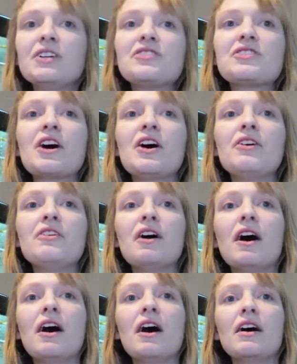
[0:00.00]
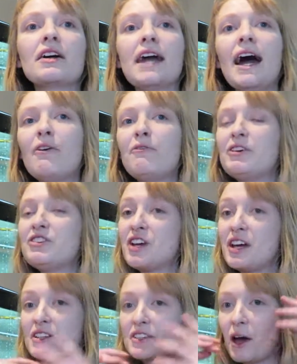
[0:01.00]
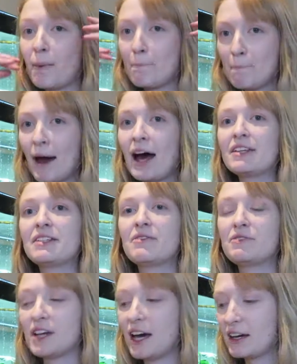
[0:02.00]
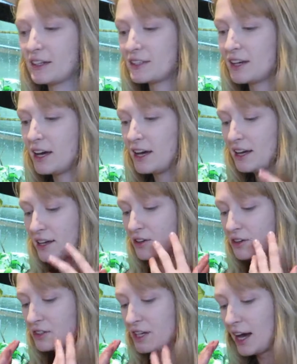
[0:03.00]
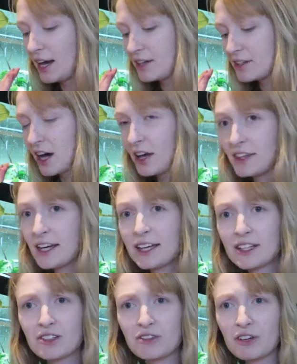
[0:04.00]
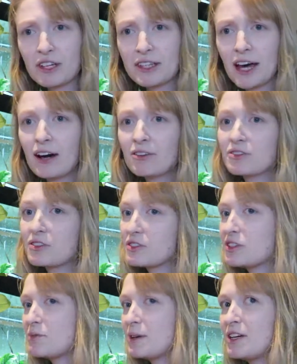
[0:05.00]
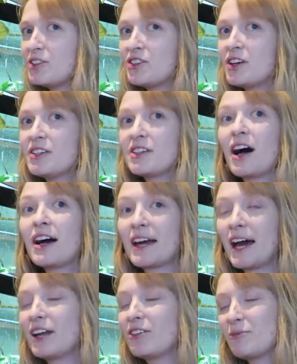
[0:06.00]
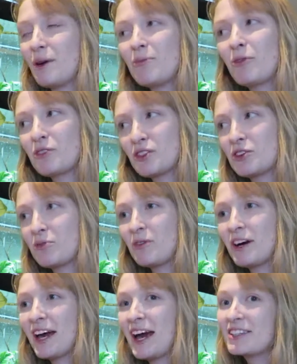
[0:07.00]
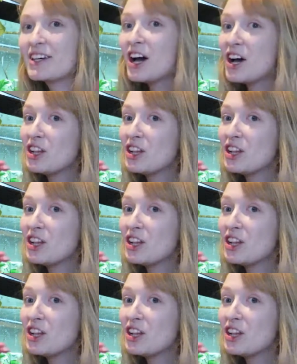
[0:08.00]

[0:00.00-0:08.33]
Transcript: So catfish is a massive taxa. It contains, I think it's 3,000 species. I cannot remember off the top of my head.